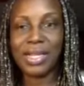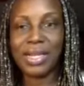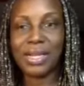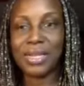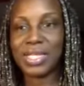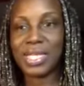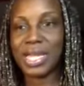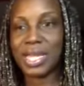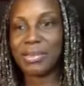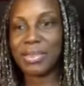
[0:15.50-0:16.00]

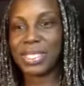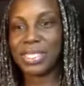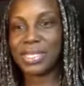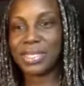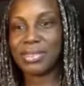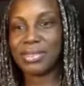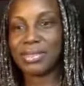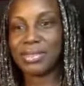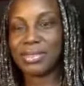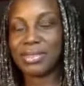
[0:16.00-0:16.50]
What time is
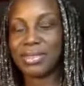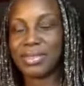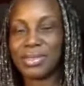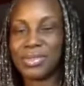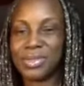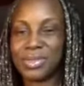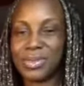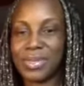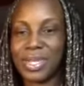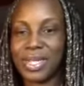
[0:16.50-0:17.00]
it?
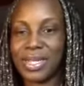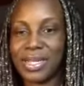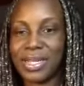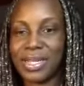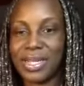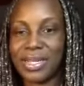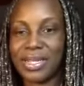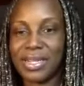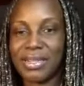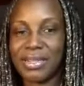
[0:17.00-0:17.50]

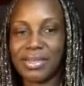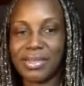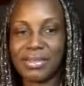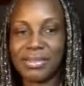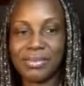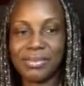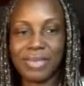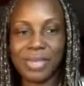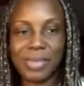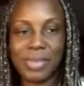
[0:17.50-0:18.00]
2:29. I don't know.
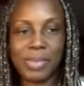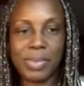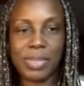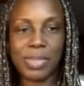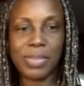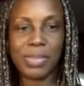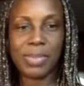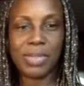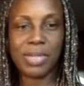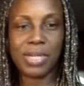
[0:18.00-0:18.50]
Maybe
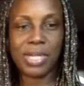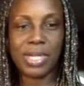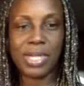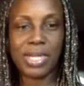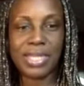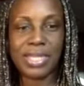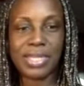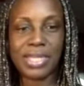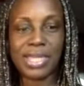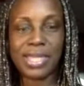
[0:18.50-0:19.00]
people are not
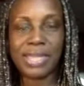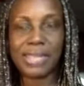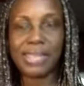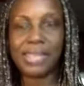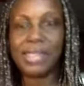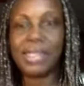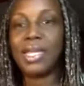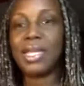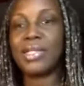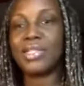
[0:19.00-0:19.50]
exactly
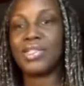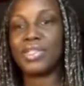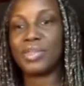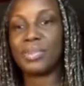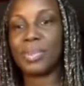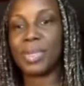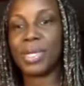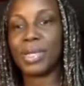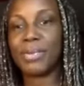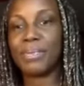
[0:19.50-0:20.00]
at
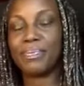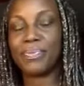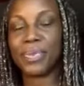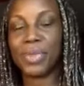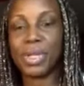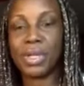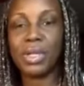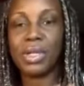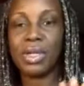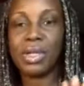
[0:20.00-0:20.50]
lunch, but
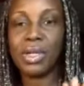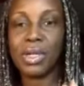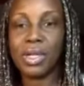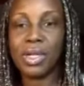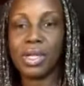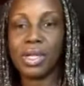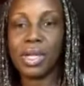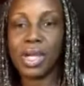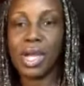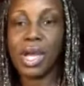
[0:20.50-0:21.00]

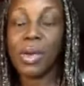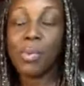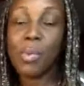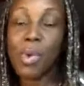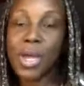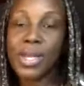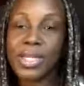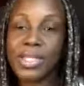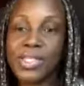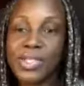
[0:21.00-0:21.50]
I
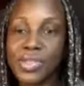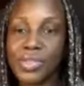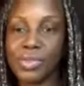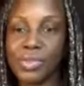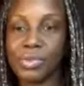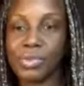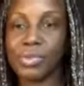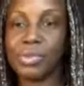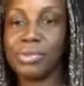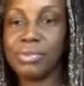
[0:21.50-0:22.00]
wanted
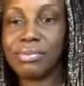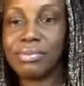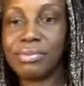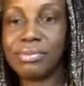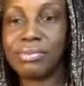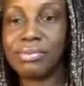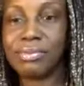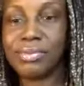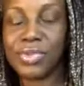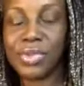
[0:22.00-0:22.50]
to
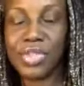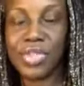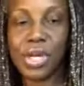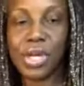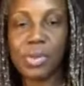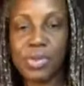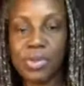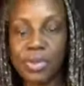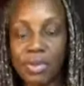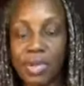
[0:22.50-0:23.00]

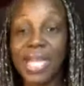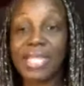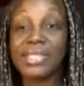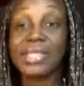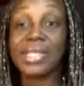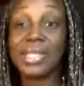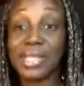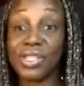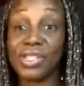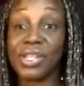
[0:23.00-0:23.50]
share with you
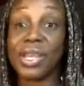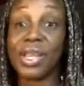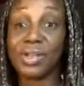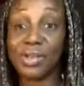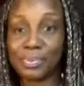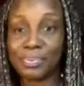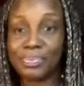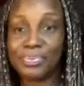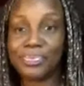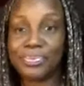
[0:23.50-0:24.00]
guys. I need your
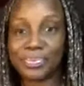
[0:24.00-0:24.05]
help.